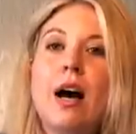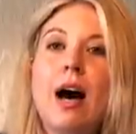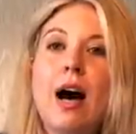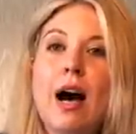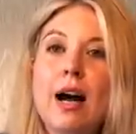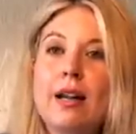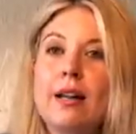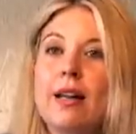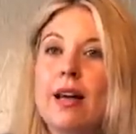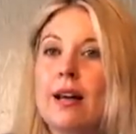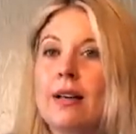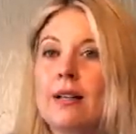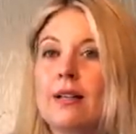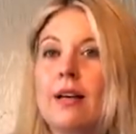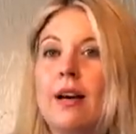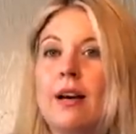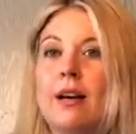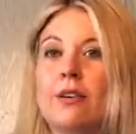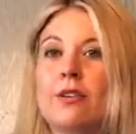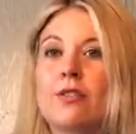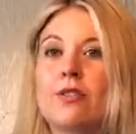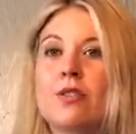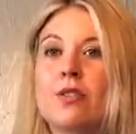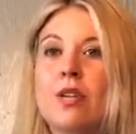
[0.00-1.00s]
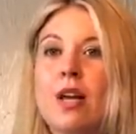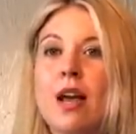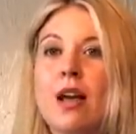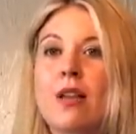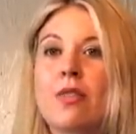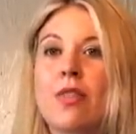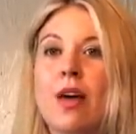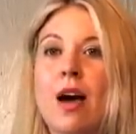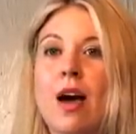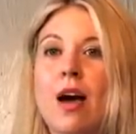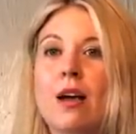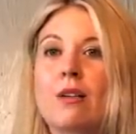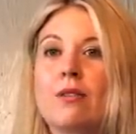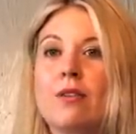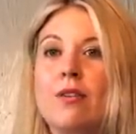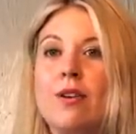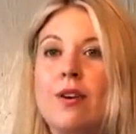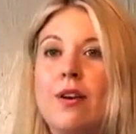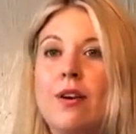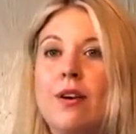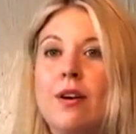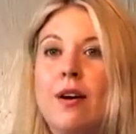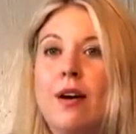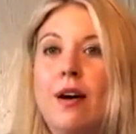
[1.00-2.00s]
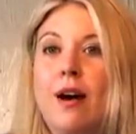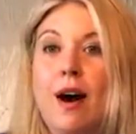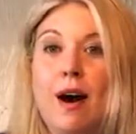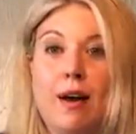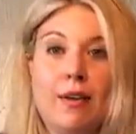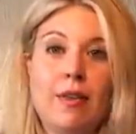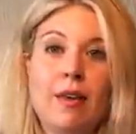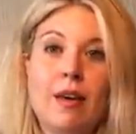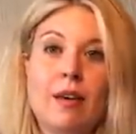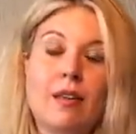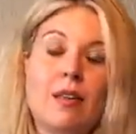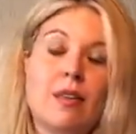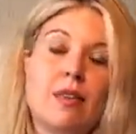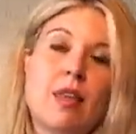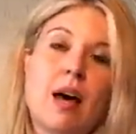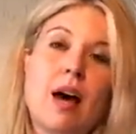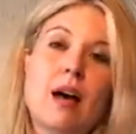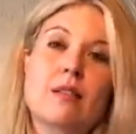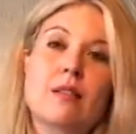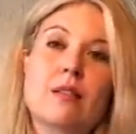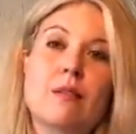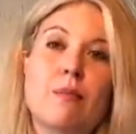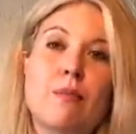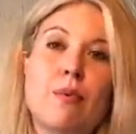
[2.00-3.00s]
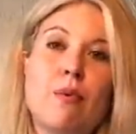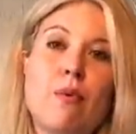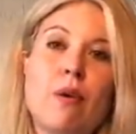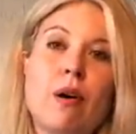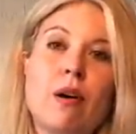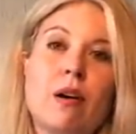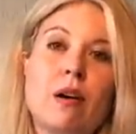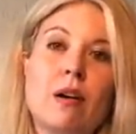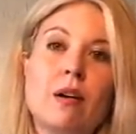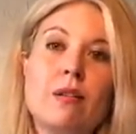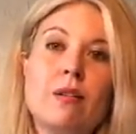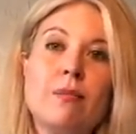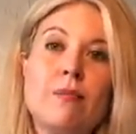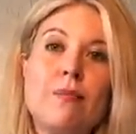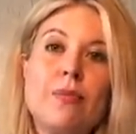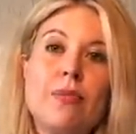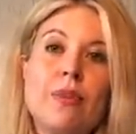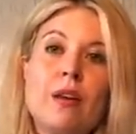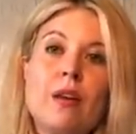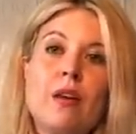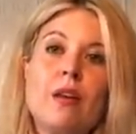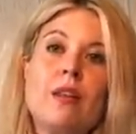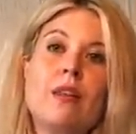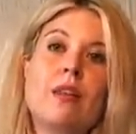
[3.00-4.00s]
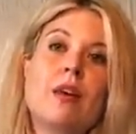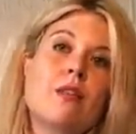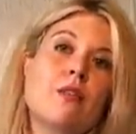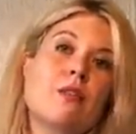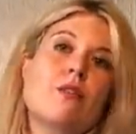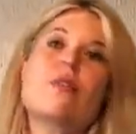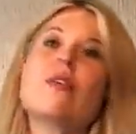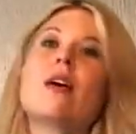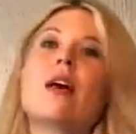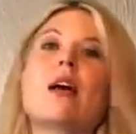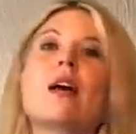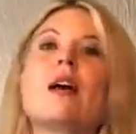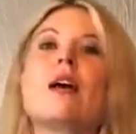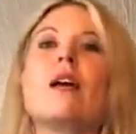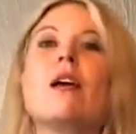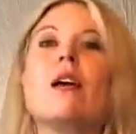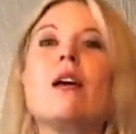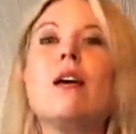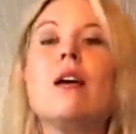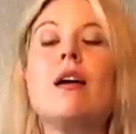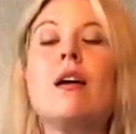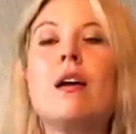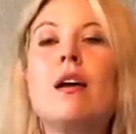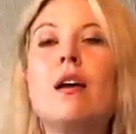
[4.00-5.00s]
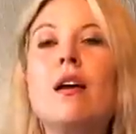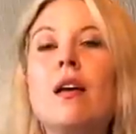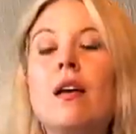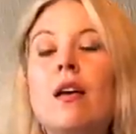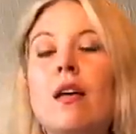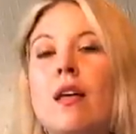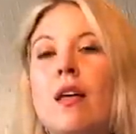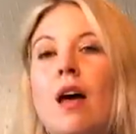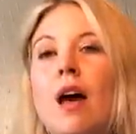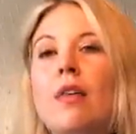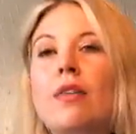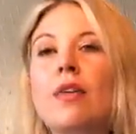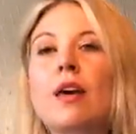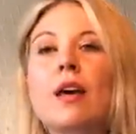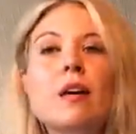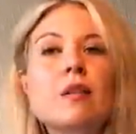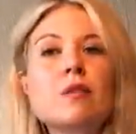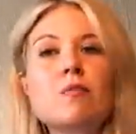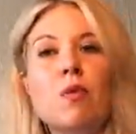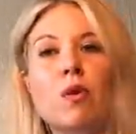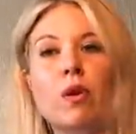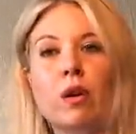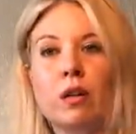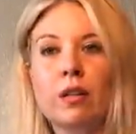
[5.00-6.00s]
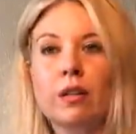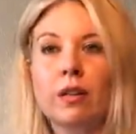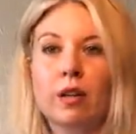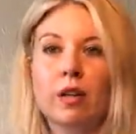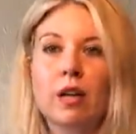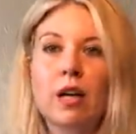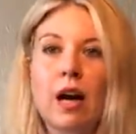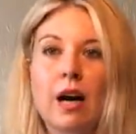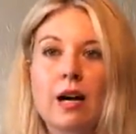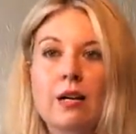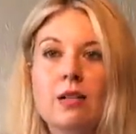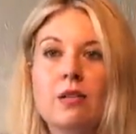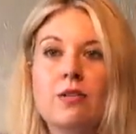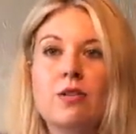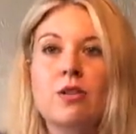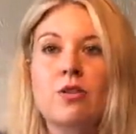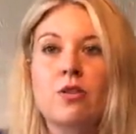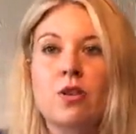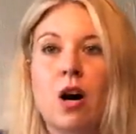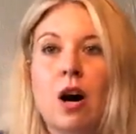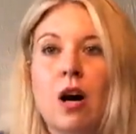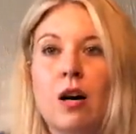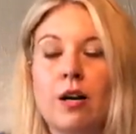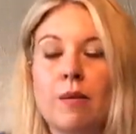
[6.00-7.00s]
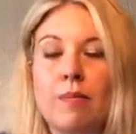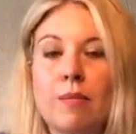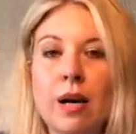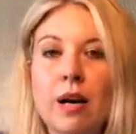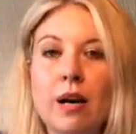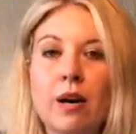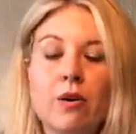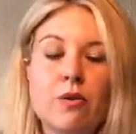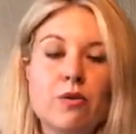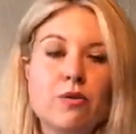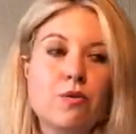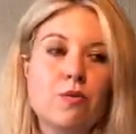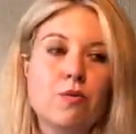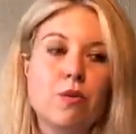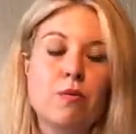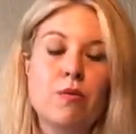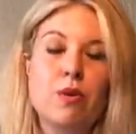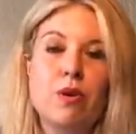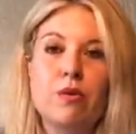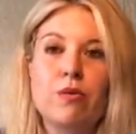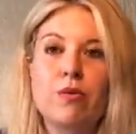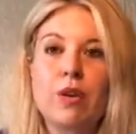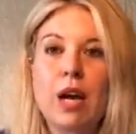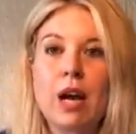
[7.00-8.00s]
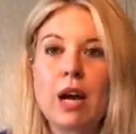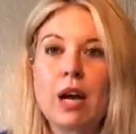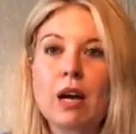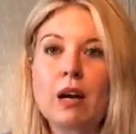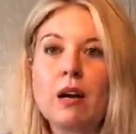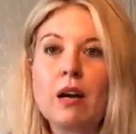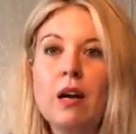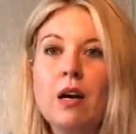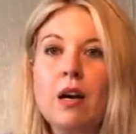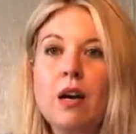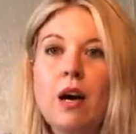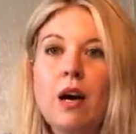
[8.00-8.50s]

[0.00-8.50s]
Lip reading: I'd like to understand that. I think that that's important. The other thing, I think it's more clear-cut to talk about removing